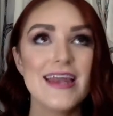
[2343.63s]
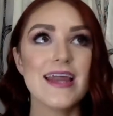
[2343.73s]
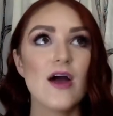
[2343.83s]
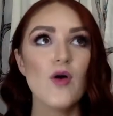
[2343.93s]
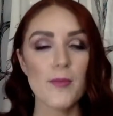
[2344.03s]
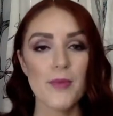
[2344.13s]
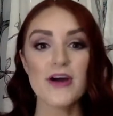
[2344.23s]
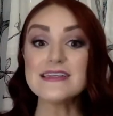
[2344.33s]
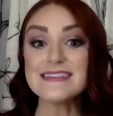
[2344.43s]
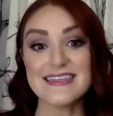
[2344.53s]
Now, our
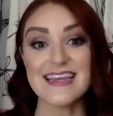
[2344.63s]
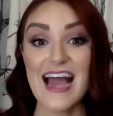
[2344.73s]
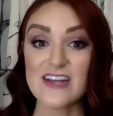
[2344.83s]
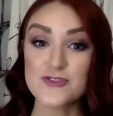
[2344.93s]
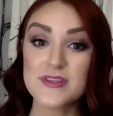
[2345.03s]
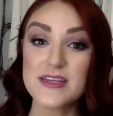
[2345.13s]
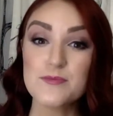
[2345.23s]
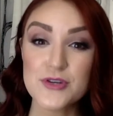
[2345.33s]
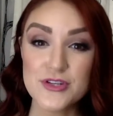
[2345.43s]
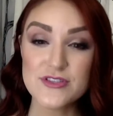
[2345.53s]
bodies naturally
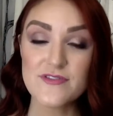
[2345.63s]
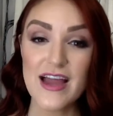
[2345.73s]
produce